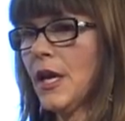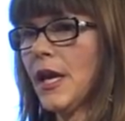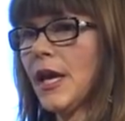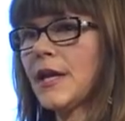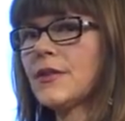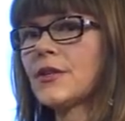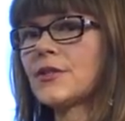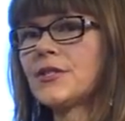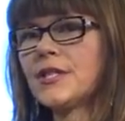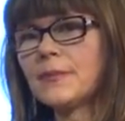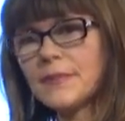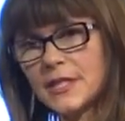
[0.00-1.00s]
And there
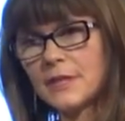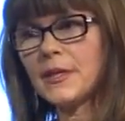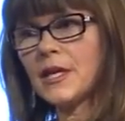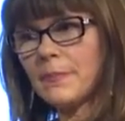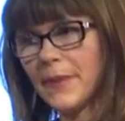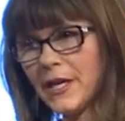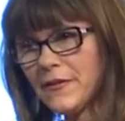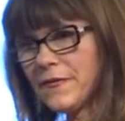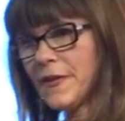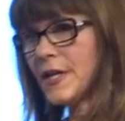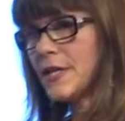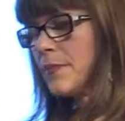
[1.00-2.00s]
seems to be a
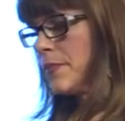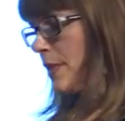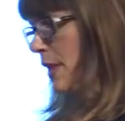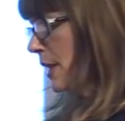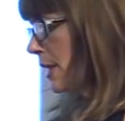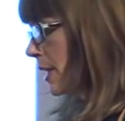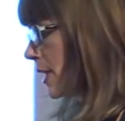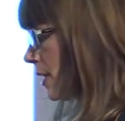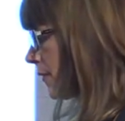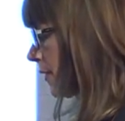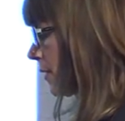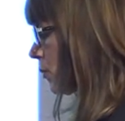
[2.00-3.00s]
benefit
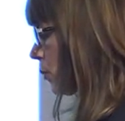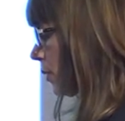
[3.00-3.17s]
even